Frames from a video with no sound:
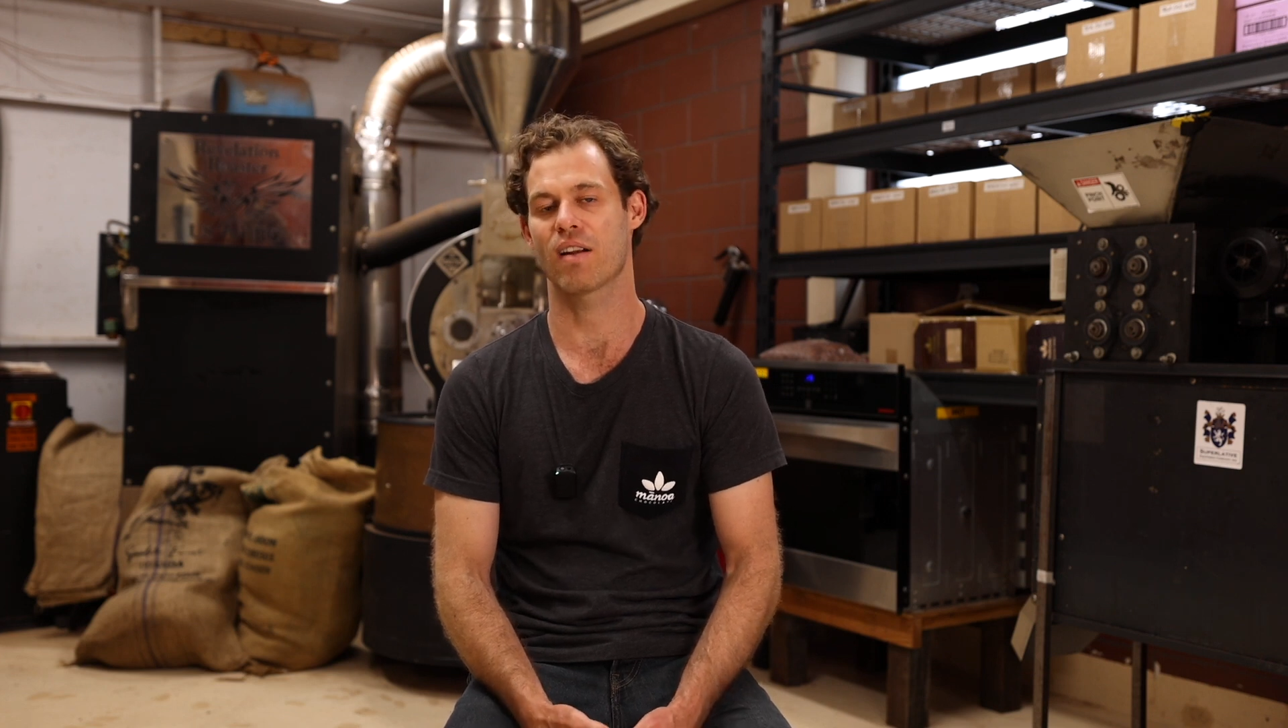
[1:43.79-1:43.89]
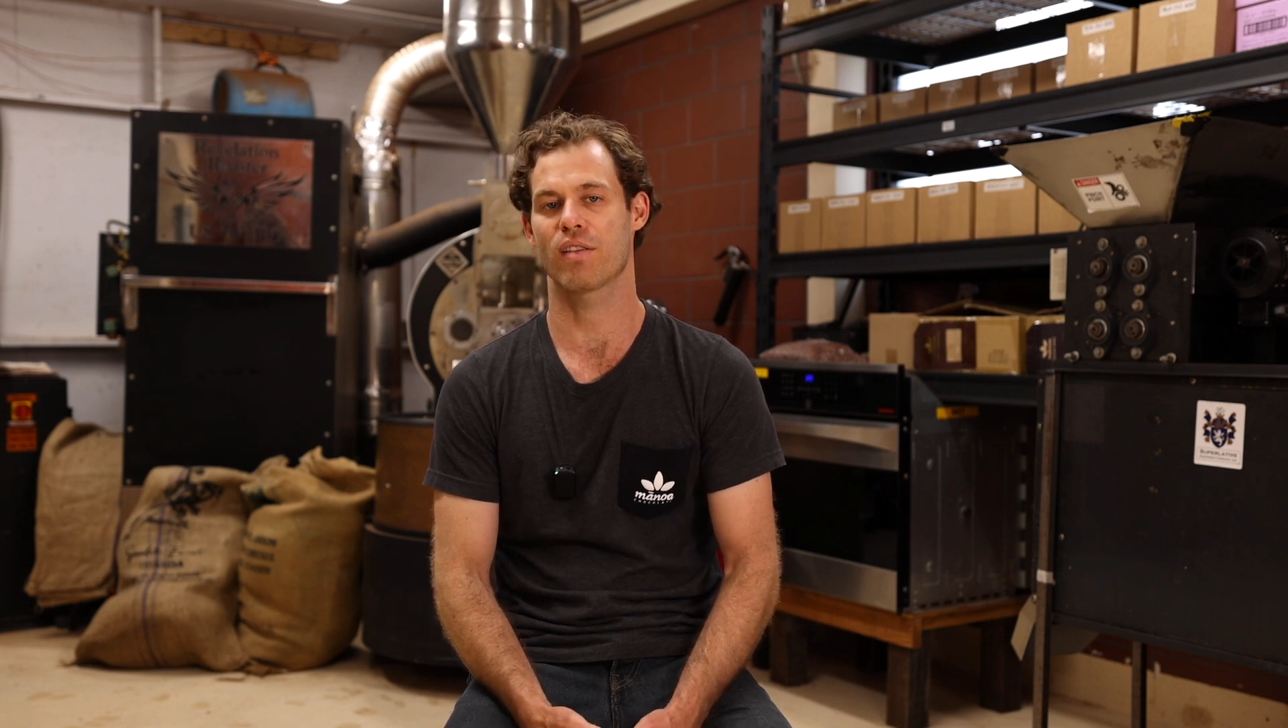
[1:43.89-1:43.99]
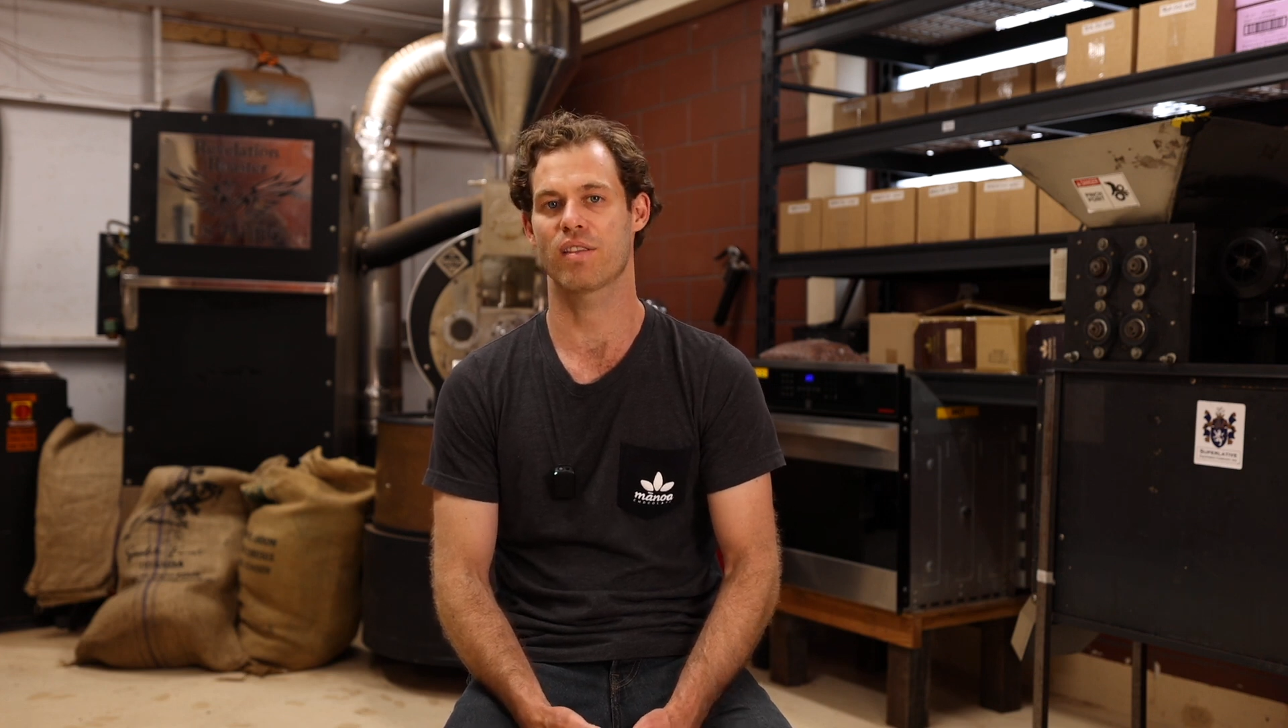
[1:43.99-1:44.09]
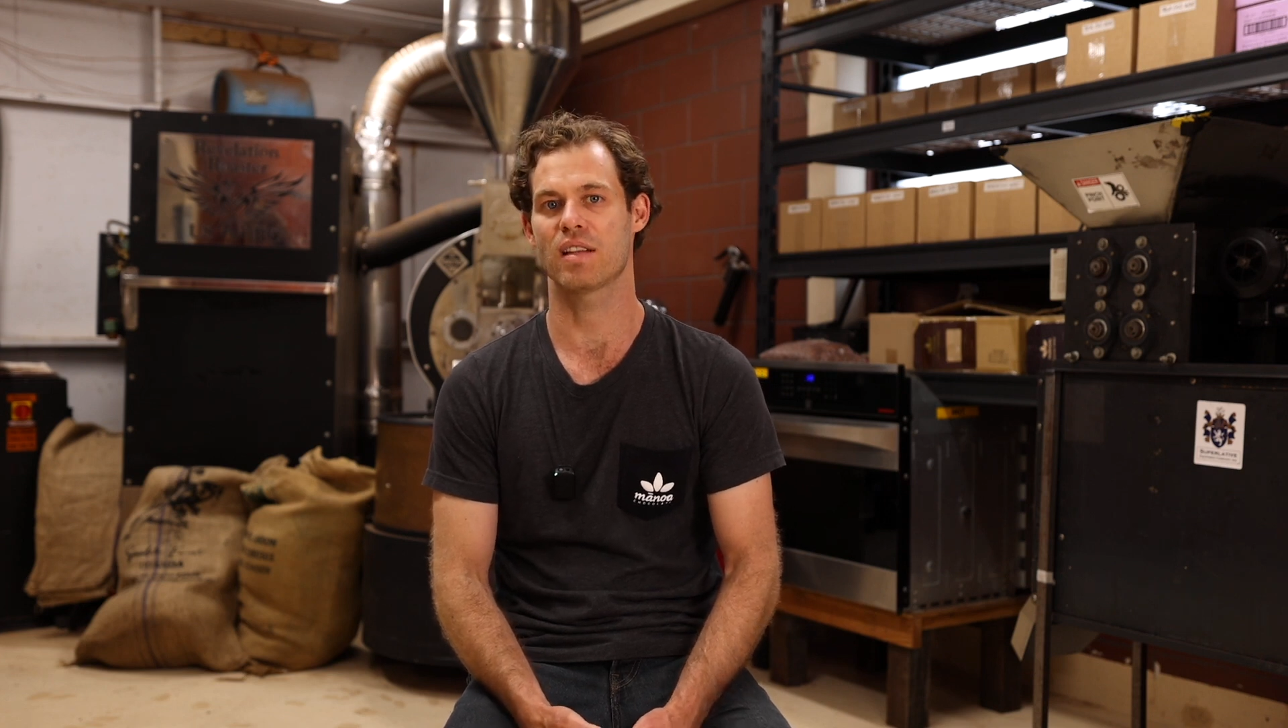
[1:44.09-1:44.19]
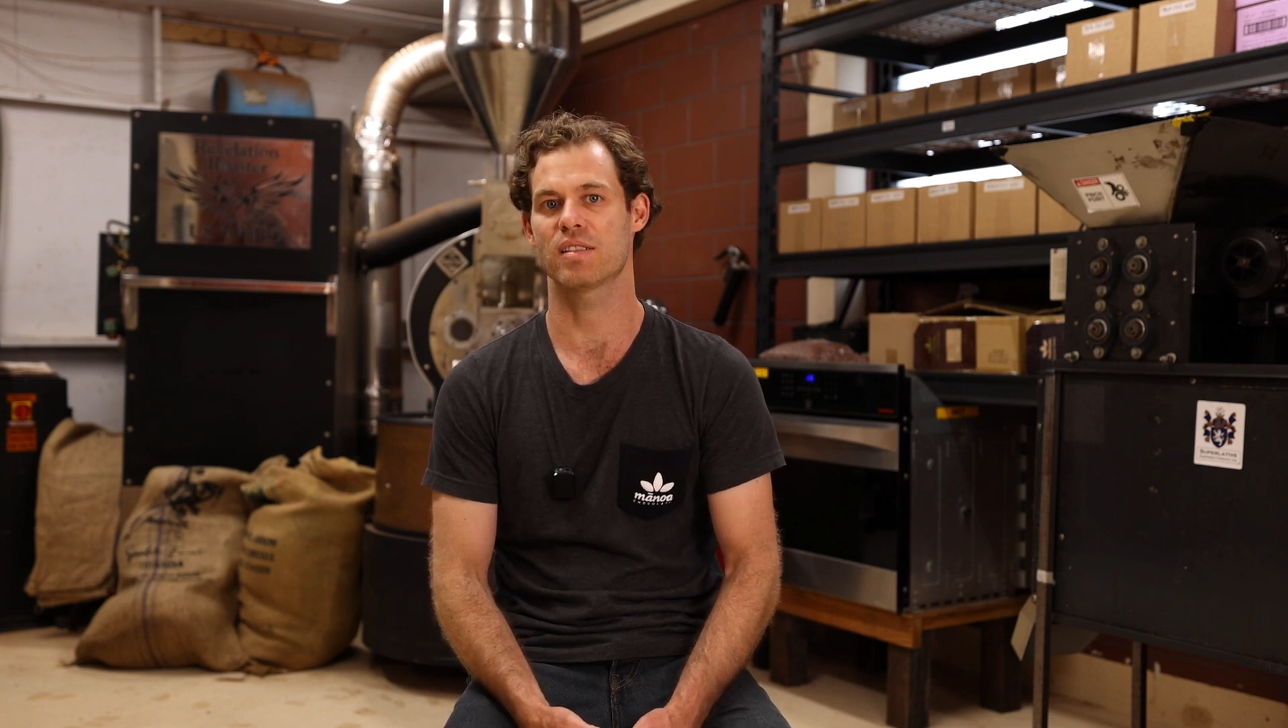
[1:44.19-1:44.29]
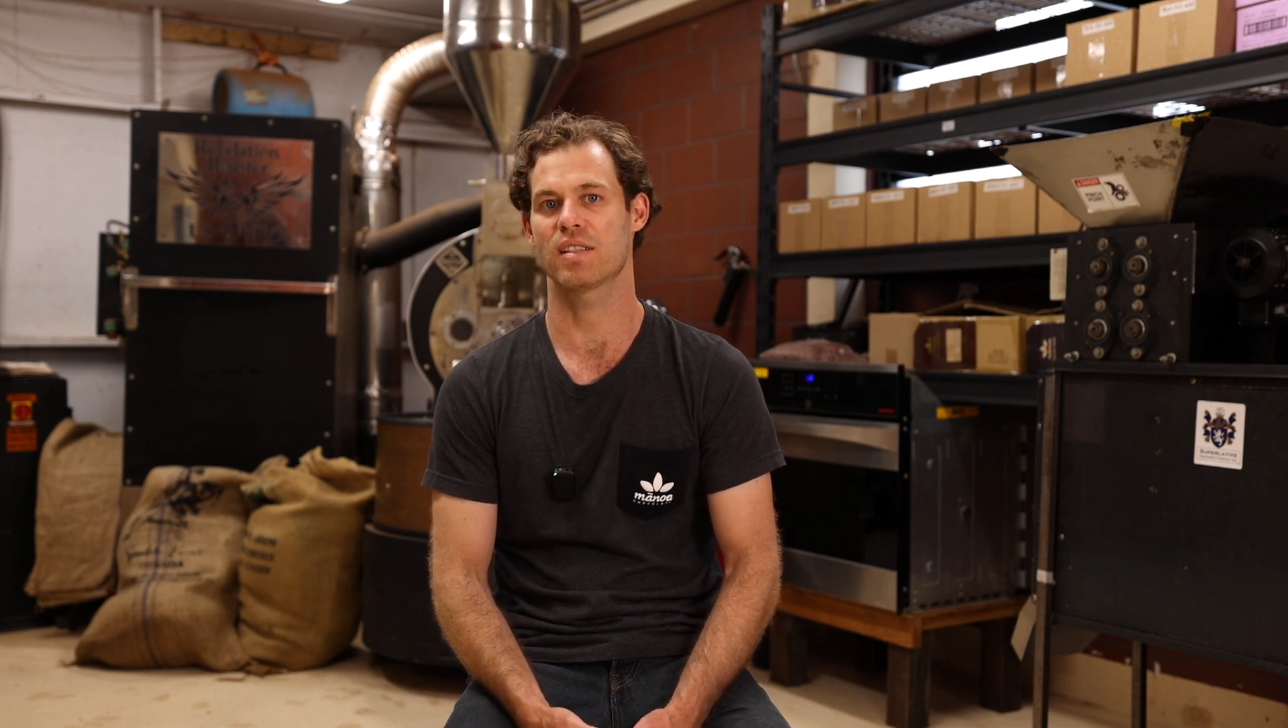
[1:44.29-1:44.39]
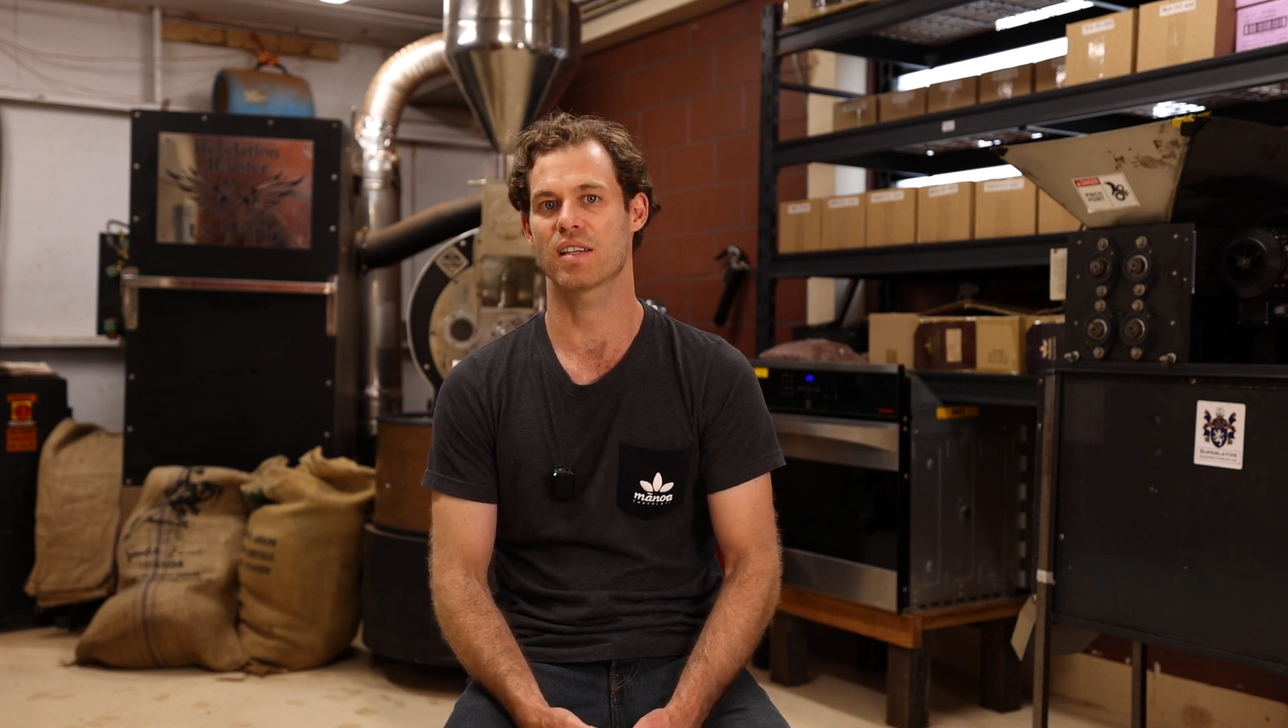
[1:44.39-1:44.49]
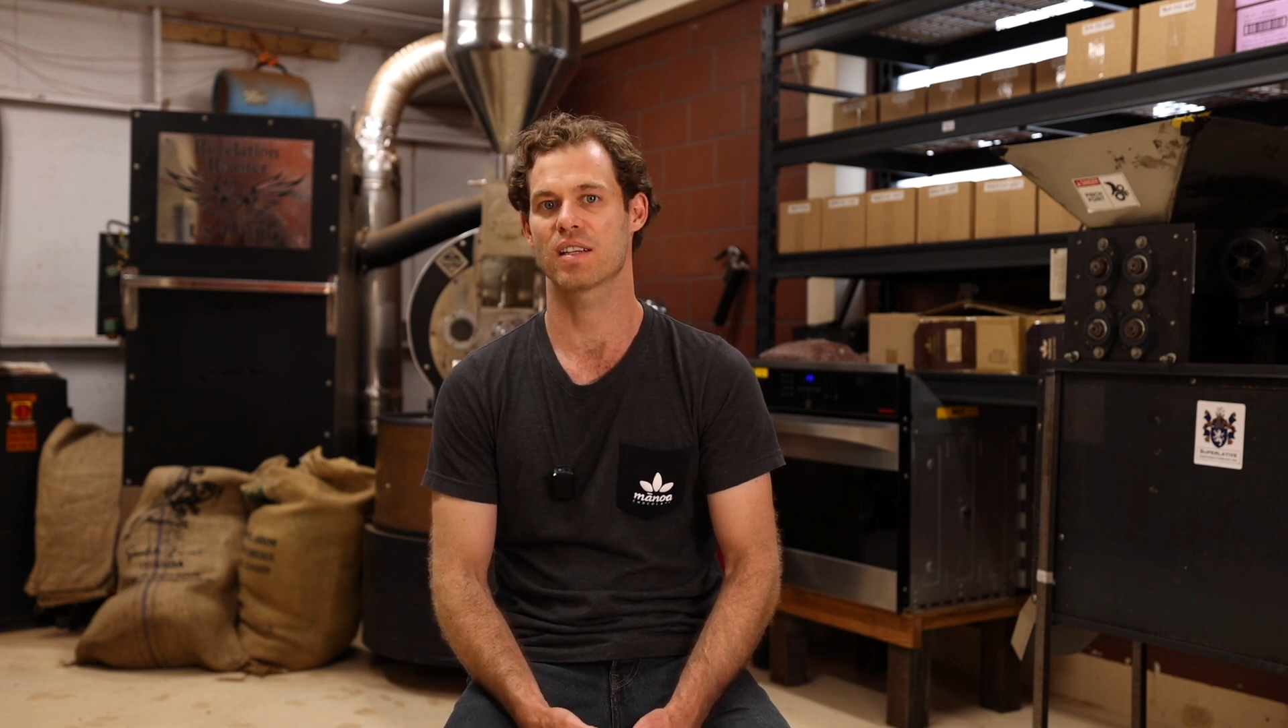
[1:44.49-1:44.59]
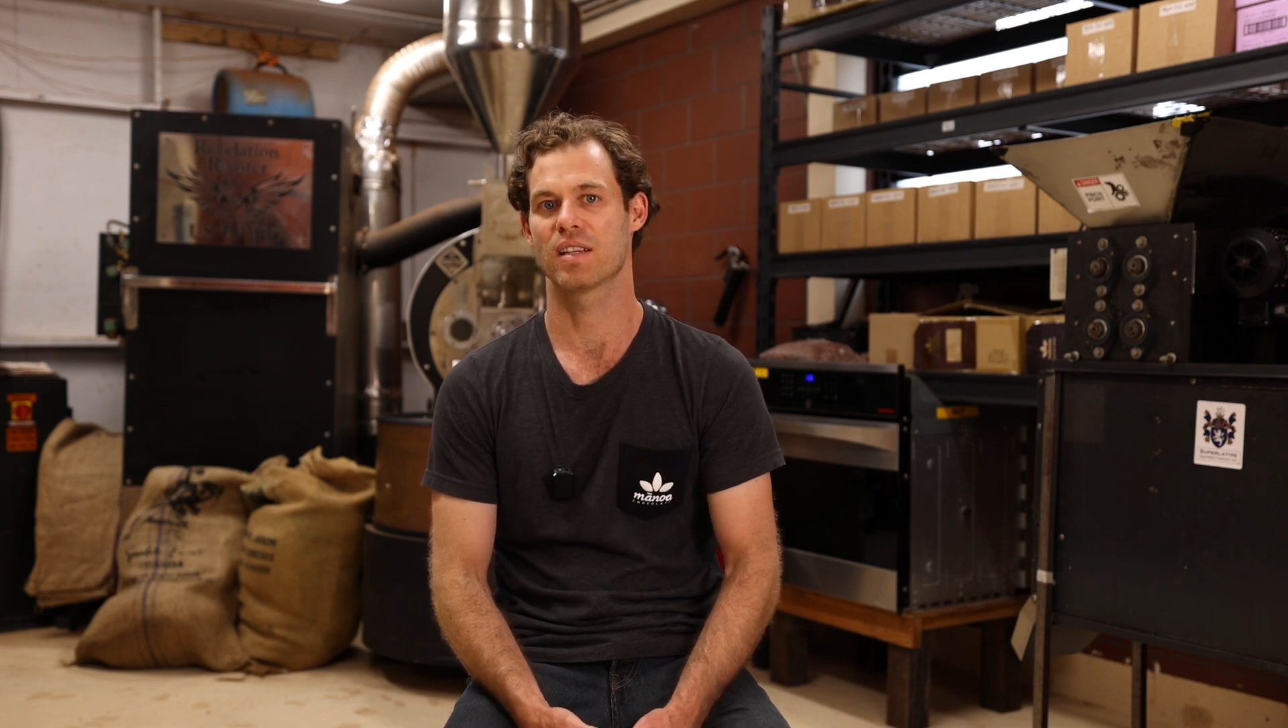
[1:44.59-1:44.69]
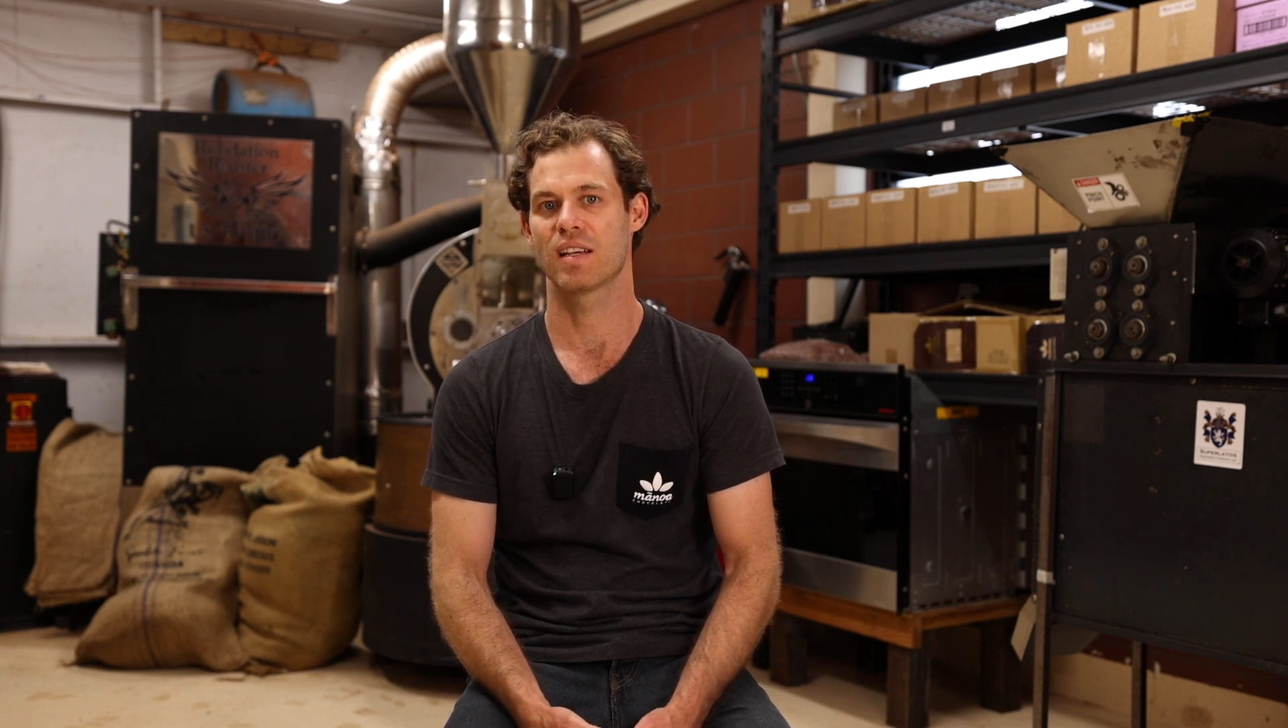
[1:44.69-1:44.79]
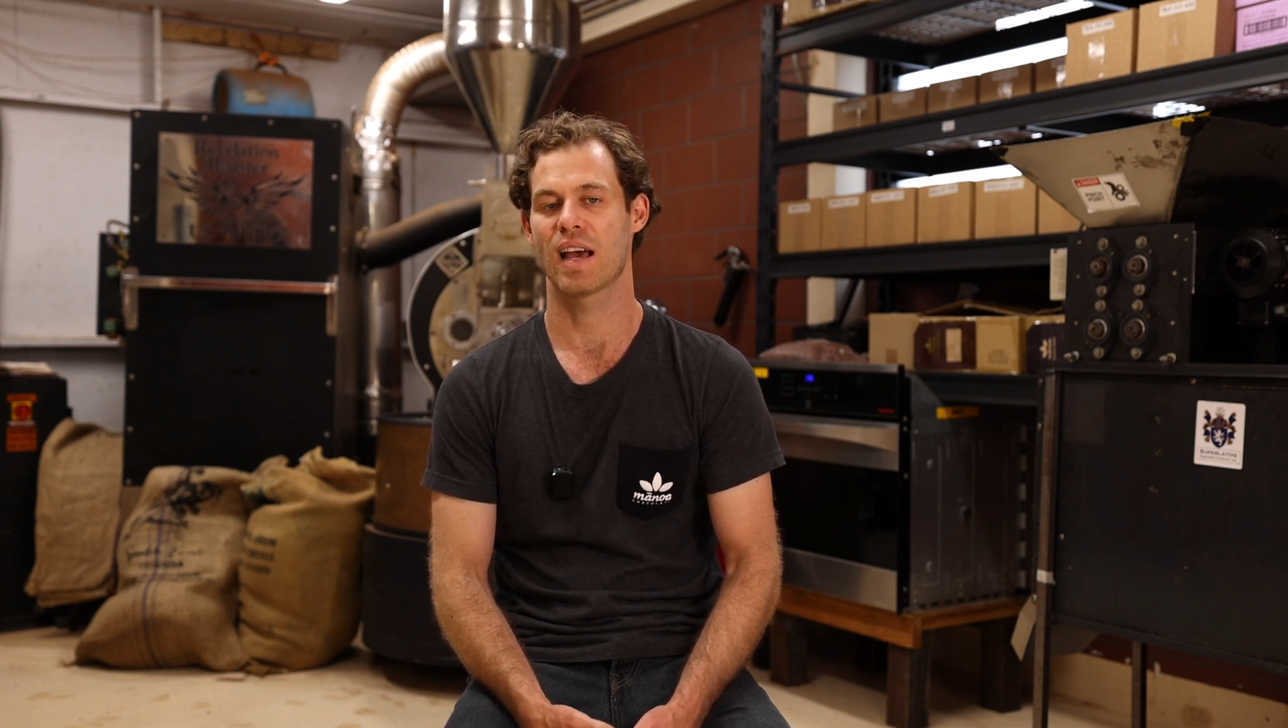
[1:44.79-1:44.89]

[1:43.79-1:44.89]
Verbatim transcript: authentic.